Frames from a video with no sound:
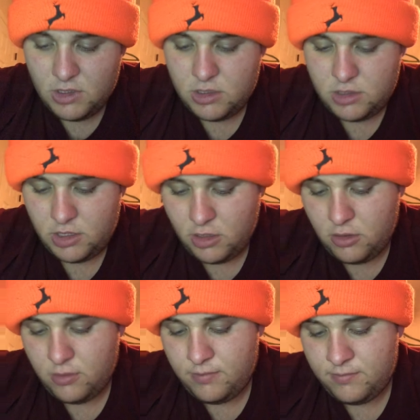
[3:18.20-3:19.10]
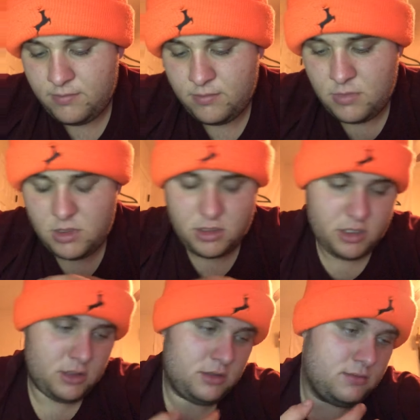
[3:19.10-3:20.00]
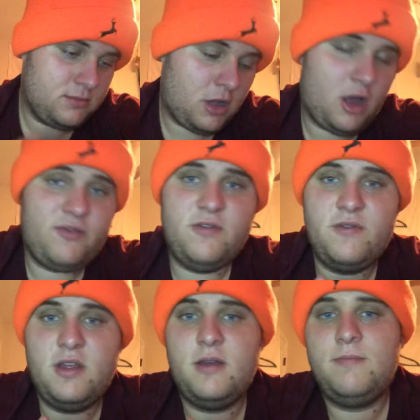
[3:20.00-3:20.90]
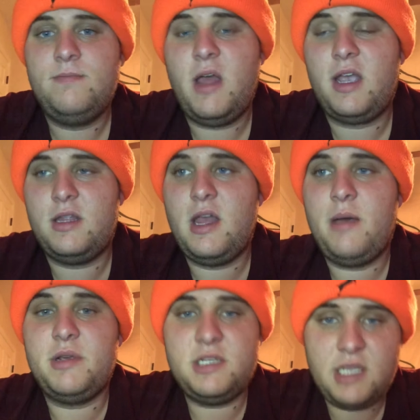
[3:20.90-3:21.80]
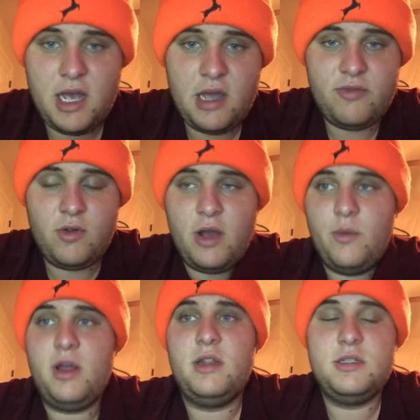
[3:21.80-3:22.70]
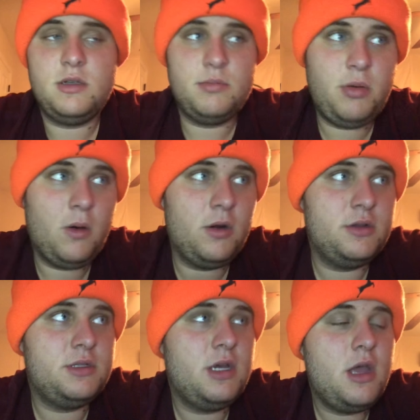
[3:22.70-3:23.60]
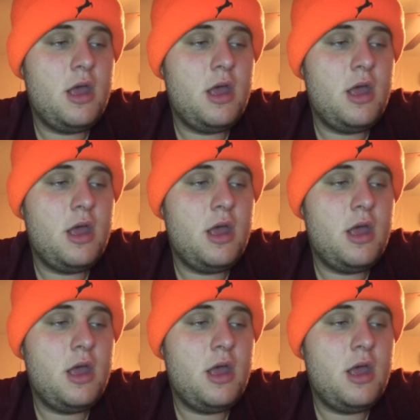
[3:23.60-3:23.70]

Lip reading: So, a little off of the economic side of why wetlands are important.